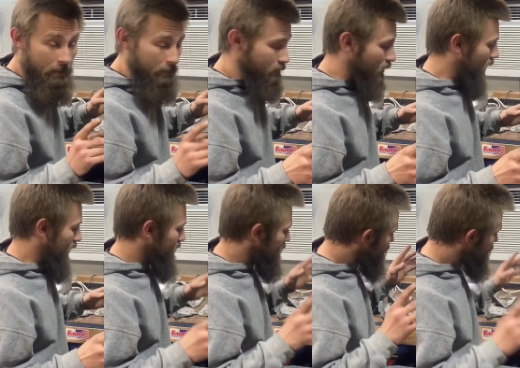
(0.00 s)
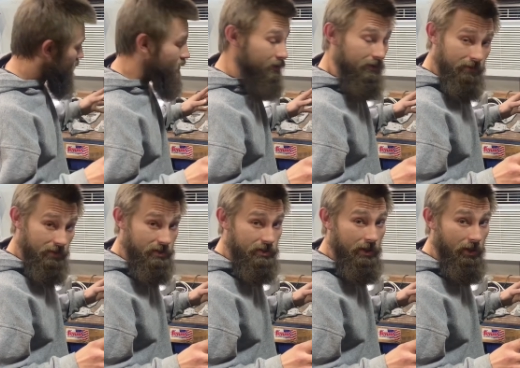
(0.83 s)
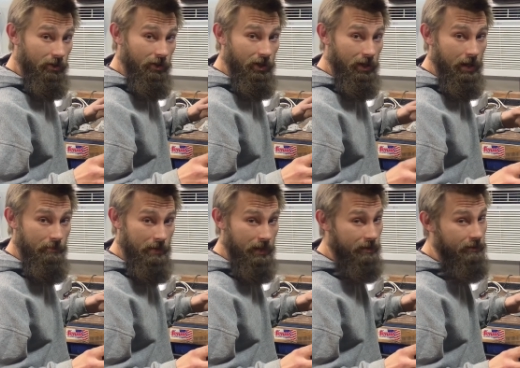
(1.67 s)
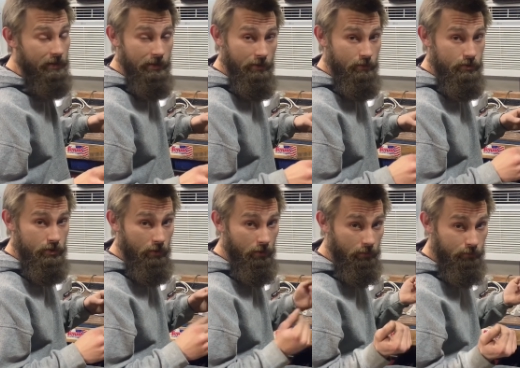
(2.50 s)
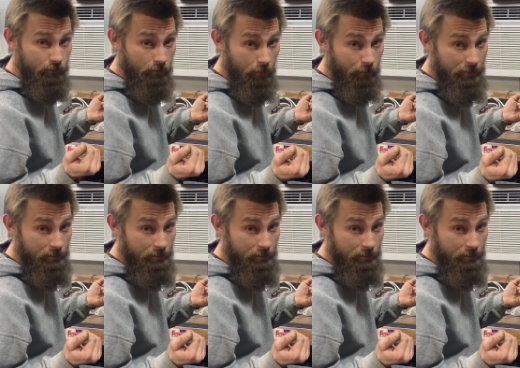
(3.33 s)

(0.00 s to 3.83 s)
But this is going to look a lot better than those old grody